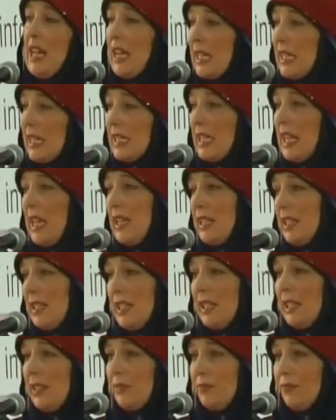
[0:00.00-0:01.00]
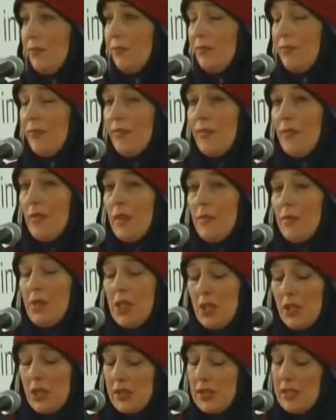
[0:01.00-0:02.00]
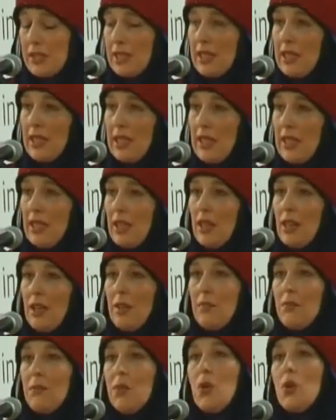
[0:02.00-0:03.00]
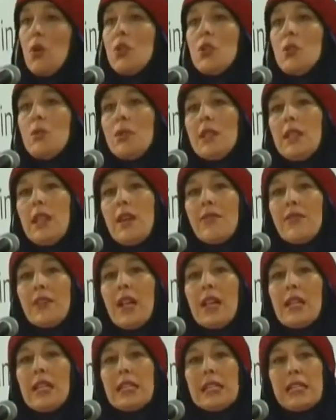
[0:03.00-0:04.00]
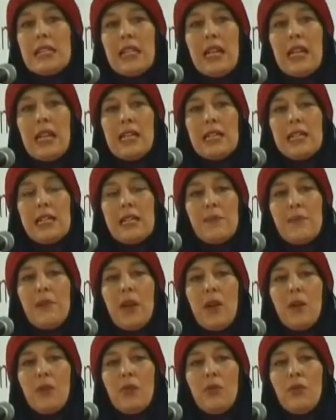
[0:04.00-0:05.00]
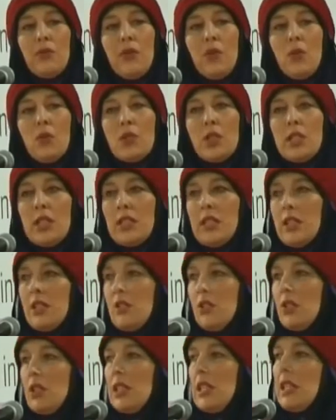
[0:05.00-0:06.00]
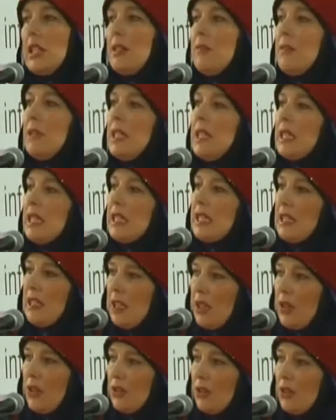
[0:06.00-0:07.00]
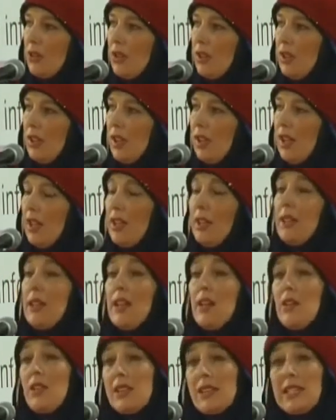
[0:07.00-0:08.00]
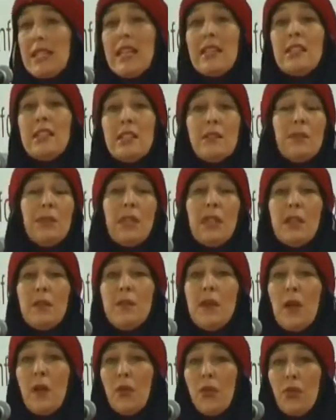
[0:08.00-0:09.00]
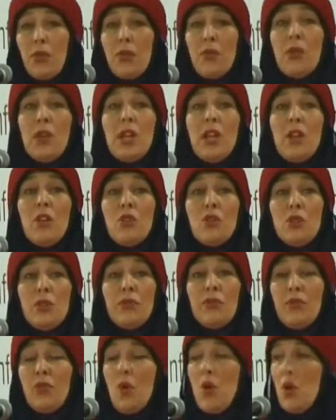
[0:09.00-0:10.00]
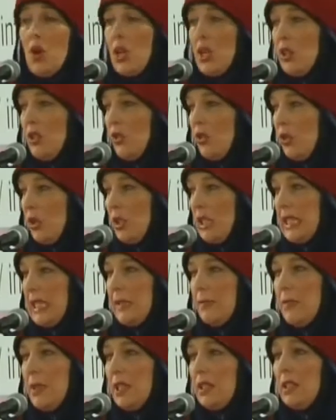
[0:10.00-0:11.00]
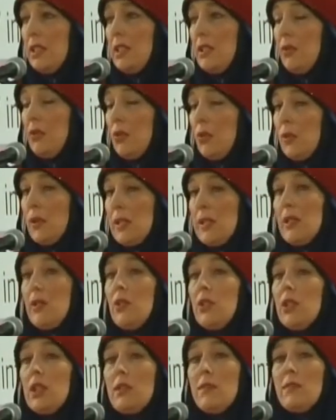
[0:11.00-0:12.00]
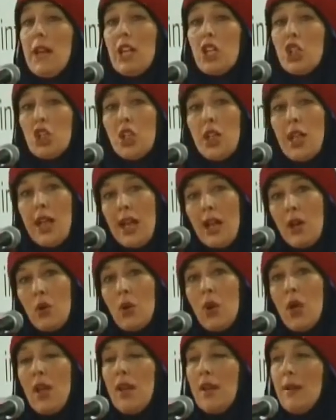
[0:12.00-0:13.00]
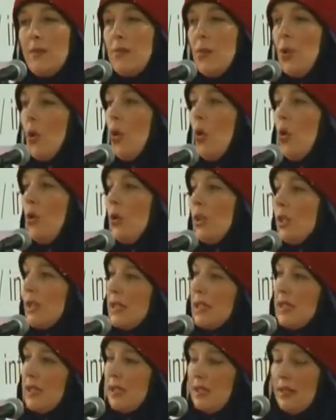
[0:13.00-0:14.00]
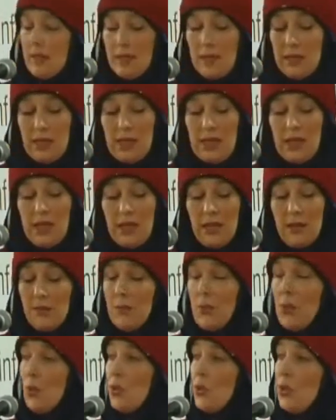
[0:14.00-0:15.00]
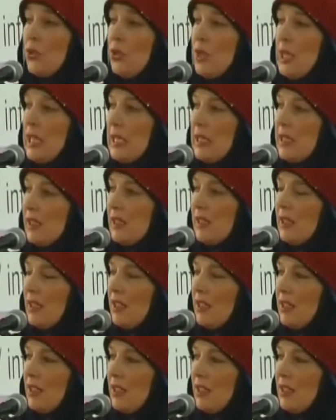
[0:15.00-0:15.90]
exciting because the border with Afghanistan is about 1,400 kilometers long, and there are said to be about 300, 400 smuggling routes, so you can imagine how porous the border is.